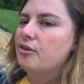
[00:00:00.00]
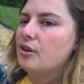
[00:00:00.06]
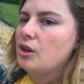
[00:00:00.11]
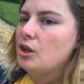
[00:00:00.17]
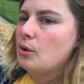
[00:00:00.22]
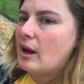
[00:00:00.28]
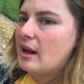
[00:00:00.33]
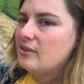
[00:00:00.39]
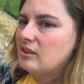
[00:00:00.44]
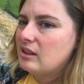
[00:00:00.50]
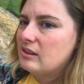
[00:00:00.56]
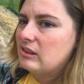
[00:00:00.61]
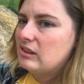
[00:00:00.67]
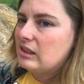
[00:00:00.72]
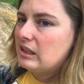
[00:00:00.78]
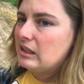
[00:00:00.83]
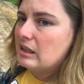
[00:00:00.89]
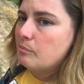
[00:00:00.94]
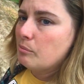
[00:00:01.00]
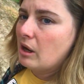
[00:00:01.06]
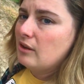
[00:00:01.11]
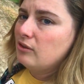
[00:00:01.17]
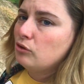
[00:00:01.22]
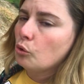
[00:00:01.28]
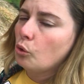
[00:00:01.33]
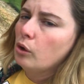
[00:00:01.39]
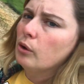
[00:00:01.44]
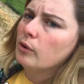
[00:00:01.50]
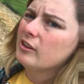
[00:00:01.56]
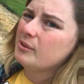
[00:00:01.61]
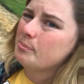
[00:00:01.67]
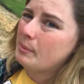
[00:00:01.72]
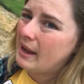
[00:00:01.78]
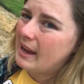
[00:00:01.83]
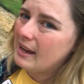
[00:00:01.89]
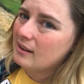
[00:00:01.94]
you guys can see that my soil is
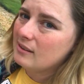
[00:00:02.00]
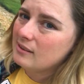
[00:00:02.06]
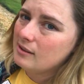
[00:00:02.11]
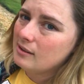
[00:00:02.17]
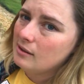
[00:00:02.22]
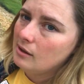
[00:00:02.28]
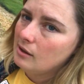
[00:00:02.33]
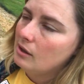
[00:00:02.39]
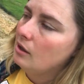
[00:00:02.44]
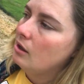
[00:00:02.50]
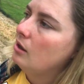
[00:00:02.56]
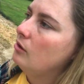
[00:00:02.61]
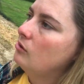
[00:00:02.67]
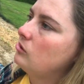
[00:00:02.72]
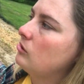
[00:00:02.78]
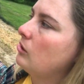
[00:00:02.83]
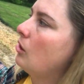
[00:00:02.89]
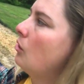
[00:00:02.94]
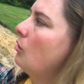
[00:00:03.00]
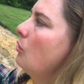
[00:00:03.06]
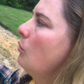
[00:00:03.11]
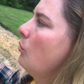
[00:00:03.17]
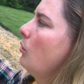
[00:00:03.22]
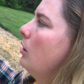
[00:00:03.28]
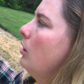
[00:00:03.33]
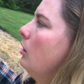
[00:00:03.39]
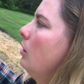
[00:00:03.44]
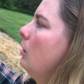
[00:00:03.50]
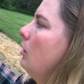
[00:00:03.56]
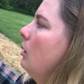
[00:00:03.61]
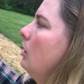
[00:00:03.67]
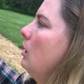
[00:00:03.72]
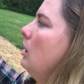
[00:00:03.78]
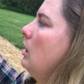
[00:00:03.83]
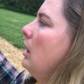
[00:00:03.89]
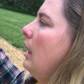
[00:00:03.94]
baked. So
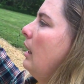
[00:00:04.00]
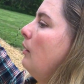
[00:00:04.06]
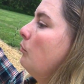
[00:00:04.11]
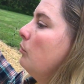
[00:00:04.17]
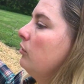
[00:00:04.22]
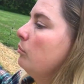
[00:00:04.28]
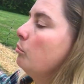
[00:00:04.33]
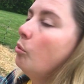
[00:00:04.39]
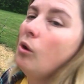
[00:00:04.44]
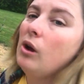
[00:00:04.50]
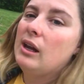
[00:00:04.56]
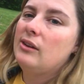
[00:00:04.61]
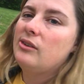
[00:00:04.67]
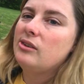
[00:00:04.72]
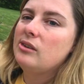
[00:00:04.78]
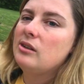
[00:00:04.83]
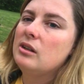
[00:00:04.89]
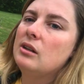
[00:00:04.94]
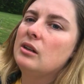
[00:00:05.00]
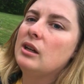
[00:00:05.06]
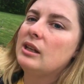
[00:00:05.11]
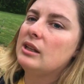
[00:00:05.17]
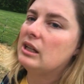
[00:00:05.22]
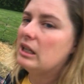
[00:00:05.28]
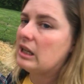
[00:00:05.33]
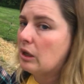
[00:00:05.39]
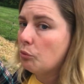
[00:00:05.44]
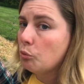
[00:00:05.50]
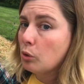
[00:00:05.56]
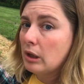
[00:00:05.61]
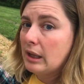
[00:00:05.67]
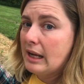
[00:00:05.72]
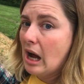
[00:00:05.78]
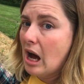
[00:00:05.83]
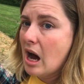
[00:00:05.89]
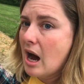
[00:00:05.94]
it was moist and then it get
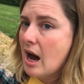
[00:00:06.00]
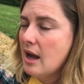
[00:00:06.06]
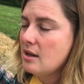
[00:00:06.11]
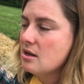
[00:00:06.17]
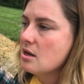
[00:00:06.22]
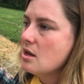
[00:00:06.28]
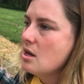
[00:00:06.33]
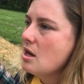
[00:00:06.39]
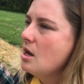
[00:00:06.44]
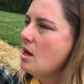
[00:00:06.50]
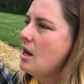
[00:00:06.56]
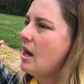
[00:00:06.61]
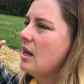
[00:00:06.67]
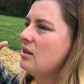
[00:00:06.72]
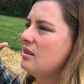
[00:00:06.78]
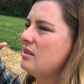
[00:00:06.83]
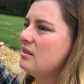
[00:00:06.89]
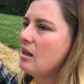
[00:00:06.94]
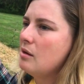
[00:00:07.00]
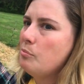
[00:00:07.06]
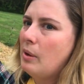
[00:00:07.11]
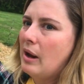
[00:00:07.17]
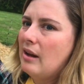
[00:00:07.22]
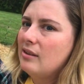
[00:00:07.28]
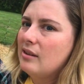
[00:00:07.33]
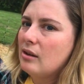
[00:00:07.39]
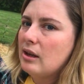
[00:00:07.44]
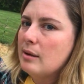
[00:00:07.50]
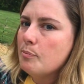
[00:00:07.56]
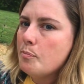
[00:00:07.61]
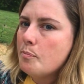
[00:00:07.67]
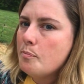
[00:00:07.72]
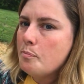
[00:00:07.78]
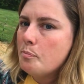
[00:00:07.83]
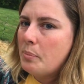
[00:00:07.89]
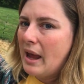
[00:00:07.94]
really hot and the sun basically
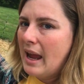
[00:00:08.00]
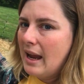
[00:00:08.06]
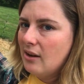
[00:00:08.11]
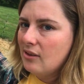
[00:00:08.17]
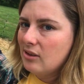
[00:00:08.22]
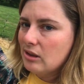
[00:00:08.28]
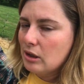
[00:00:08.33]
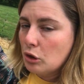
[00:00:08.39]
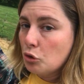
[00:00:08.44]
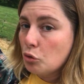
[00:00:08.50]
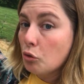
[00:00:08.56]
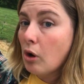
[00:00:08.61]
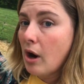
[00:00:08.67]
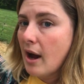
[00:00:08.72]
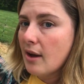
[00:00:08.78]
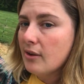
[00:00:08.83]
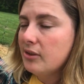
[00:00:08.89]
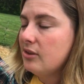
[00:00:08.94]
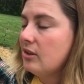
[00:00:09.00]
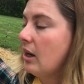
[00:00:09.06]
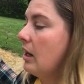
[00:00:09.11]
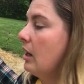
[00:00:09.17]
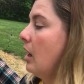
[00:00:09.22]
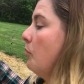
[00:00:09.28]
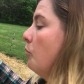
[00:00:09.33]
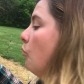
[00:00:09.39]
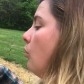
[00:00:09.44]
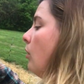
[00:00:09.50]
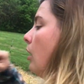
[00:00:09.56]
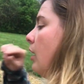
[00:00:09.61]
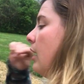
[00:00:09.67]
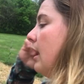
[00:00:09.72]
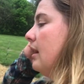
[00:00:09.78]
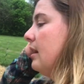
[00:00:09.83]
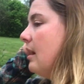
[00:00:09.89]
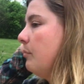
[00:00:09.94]
bakes the crust. And I'm
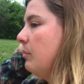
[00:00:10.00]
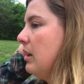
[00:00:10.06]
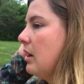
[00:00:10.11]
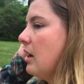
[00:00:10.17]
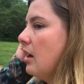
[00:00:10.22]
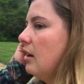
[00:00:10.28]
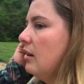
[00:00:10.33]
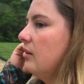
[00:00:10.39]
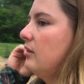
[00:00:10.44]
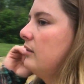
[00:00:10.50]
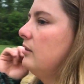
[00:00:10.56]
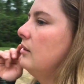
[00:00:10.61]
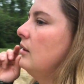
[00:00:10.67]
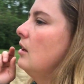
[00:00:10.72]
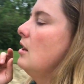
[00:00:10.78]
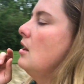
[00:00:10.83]
worried that because